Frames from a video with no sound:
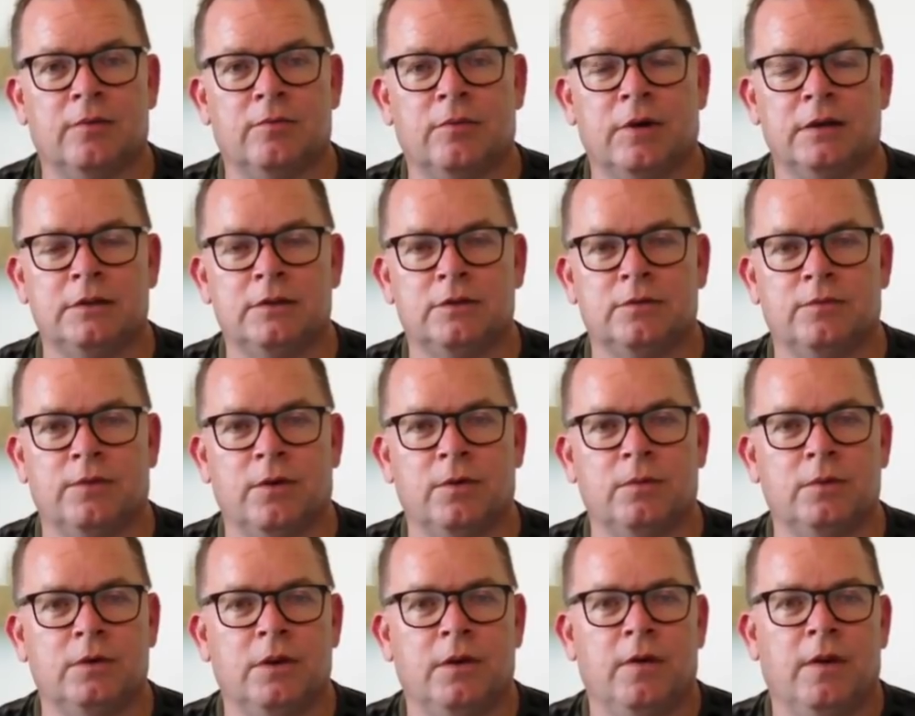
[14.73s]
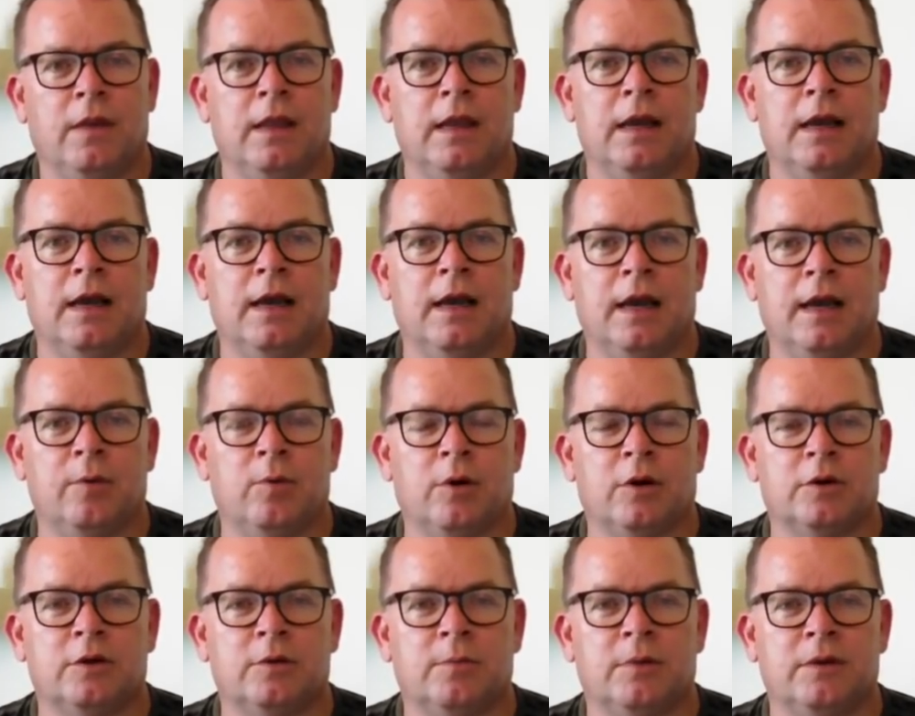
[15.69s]
right to vote, I
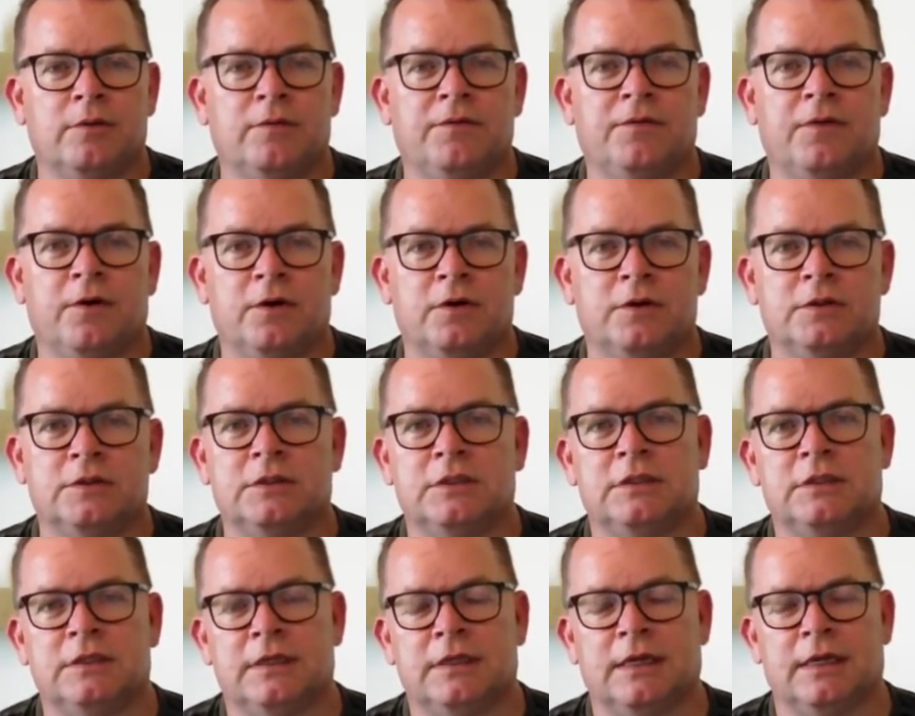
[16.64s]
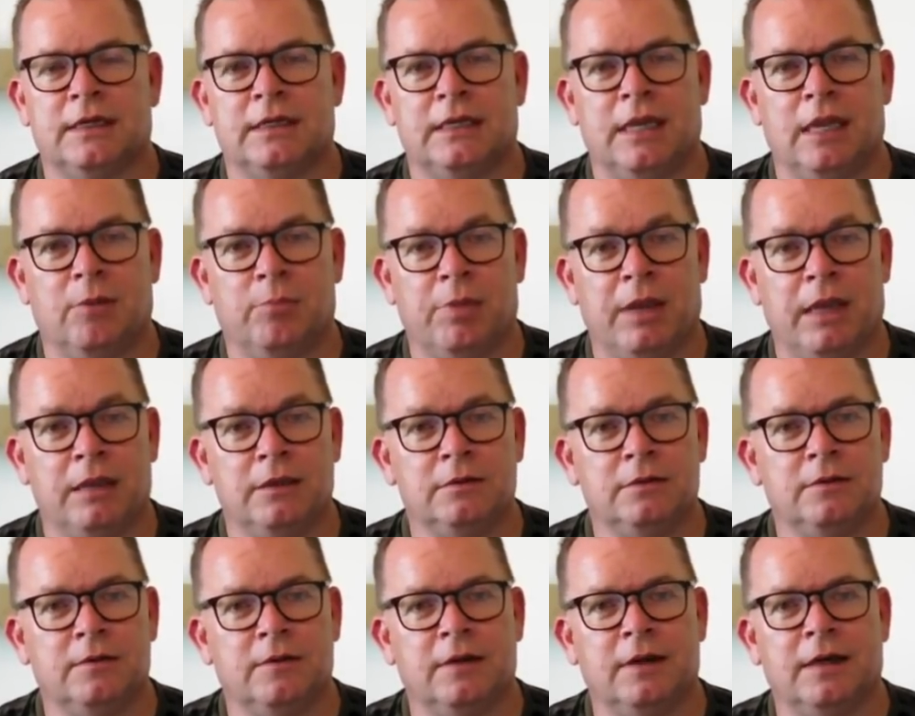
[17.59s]
worked on my first campaign.